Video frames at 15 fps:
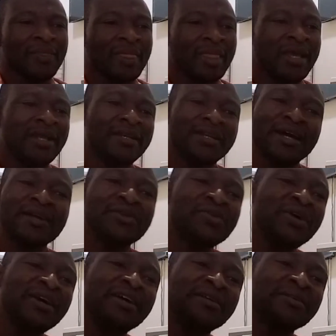Then
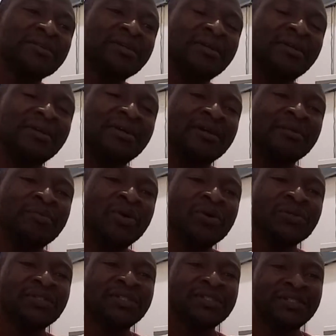narrower
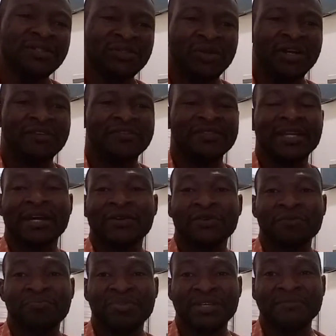pauses, you have narrow
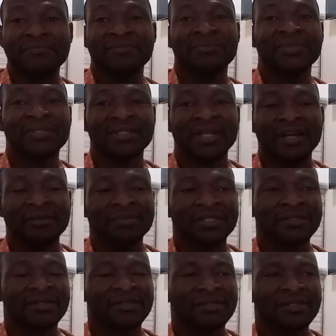beam
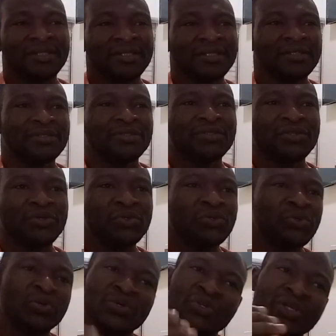diameter. So
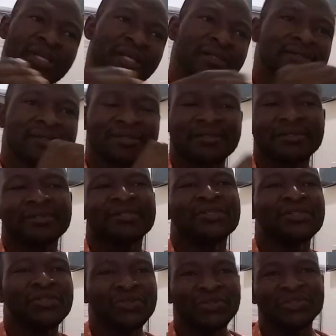let's
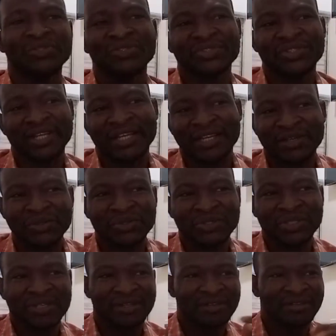take a
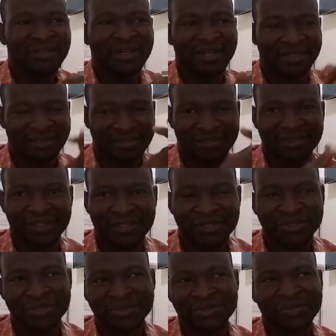look at the
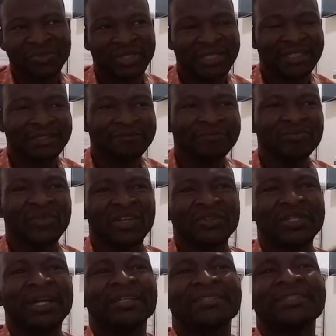issues within.
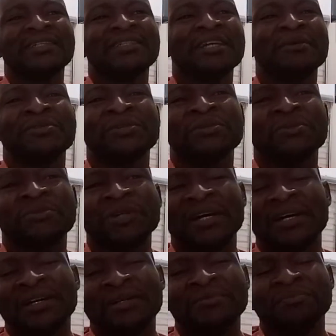There are three types of
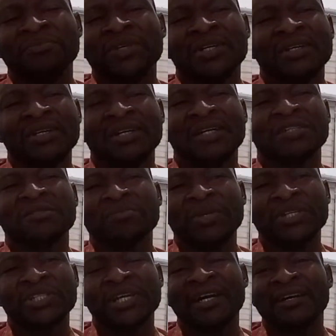
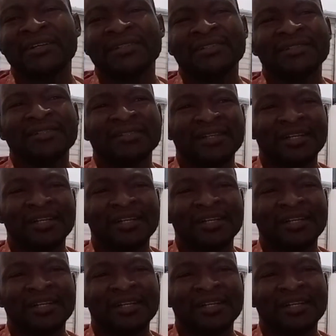spatial